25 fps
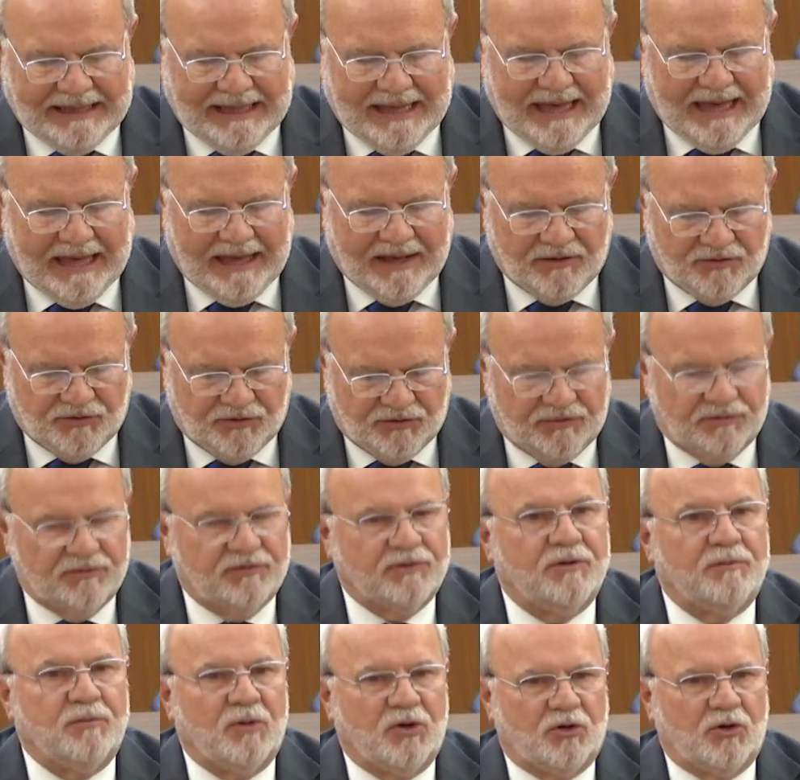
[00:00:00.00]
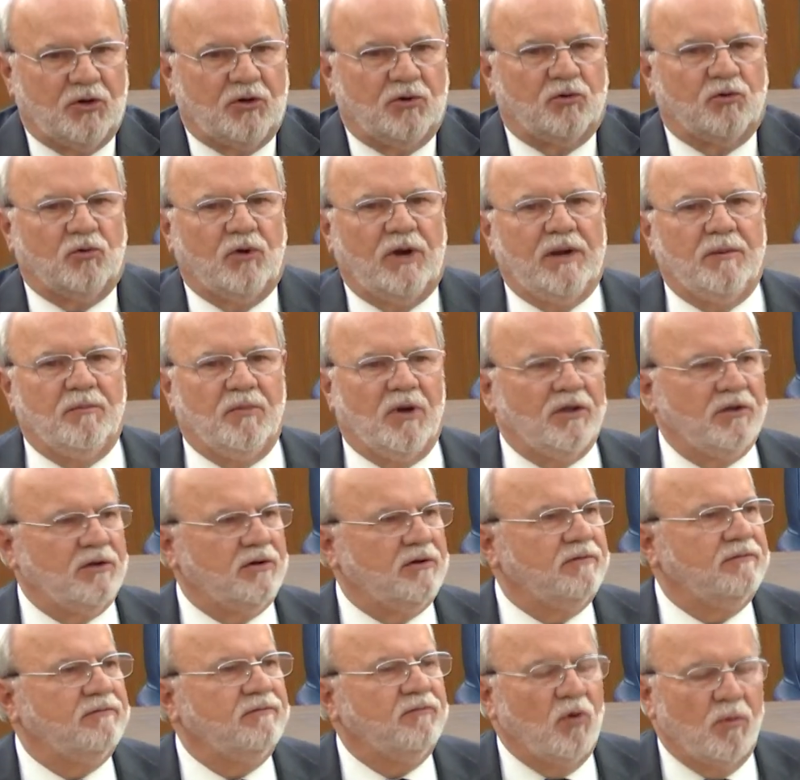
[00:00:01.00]
asked the maternal
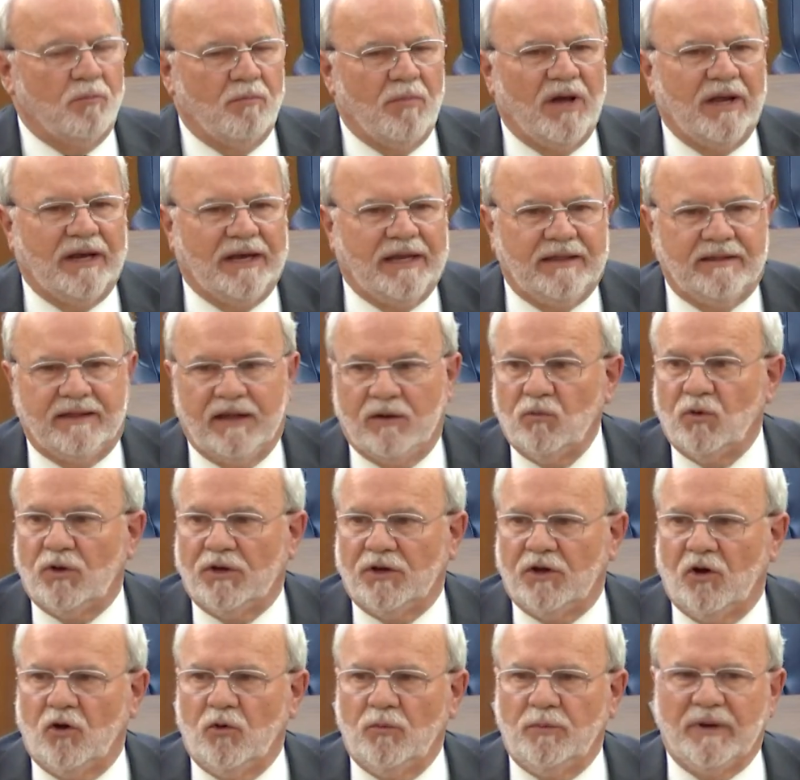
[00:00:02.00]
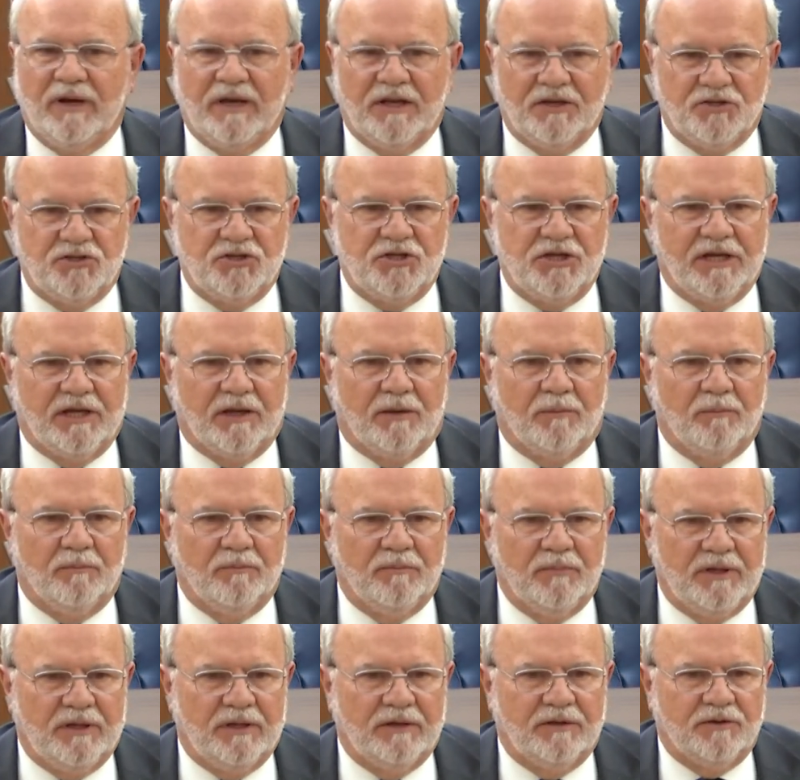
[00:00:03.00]
grandmother for money. They wanted to open a
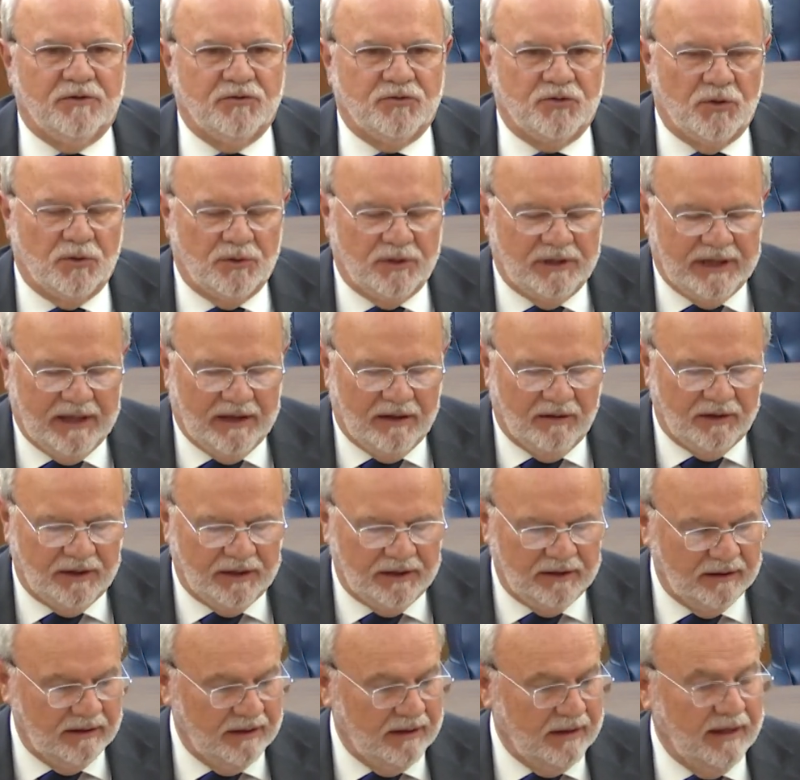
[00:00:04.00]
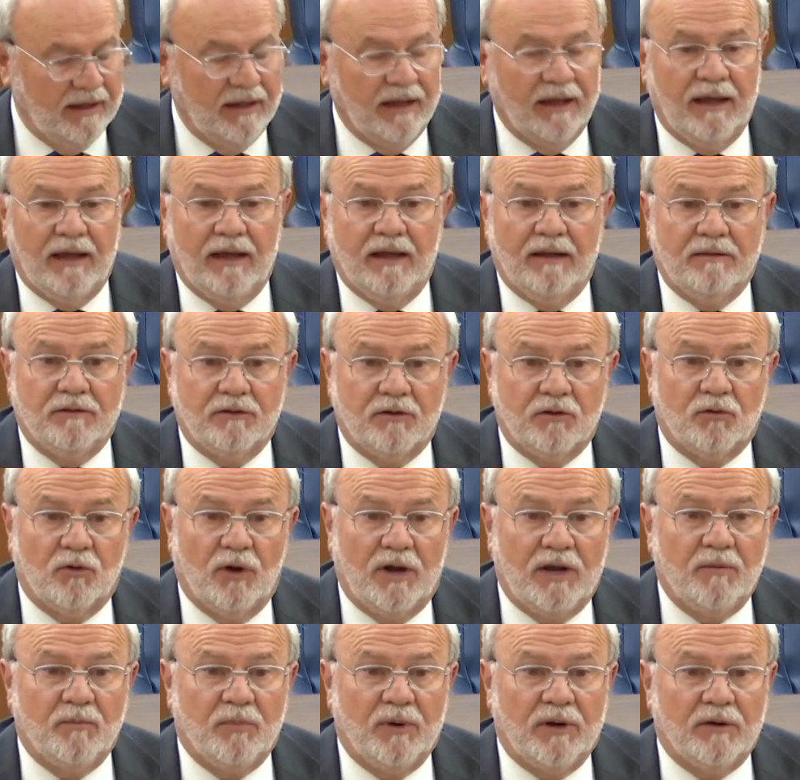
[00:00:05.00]
gym in DeSoto County, and the
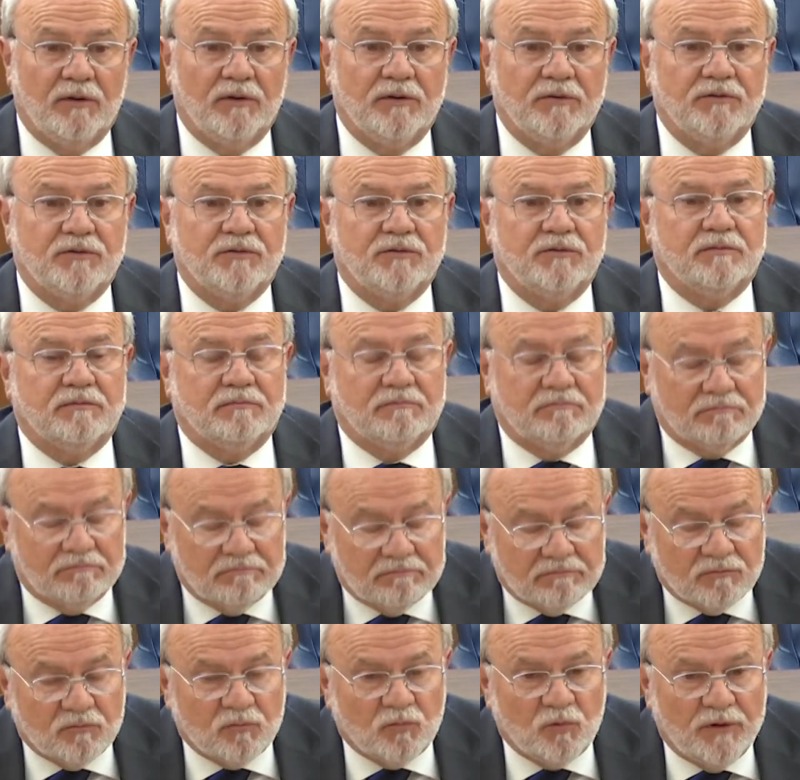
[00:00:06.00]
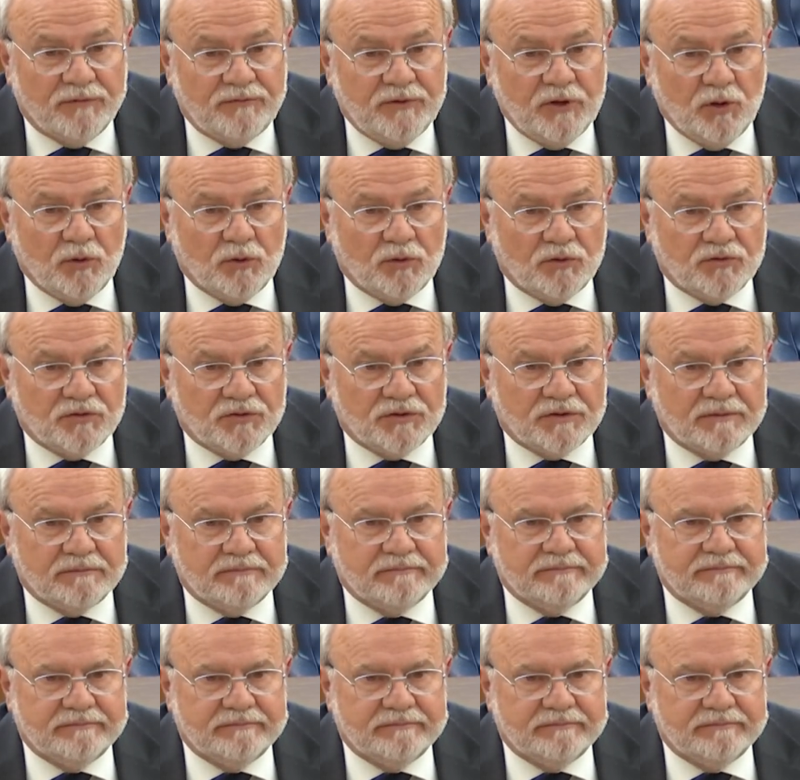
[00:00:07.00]
grandparents refused.